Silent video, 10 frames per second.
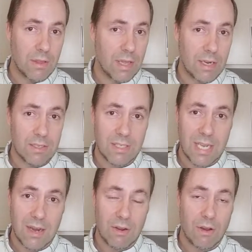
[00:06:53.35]
that is
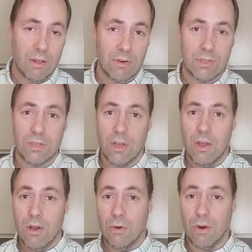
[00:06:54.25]
$10
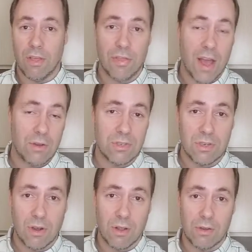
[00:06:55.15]
or
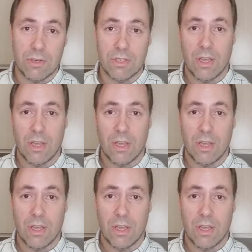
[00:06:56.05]
$1,000.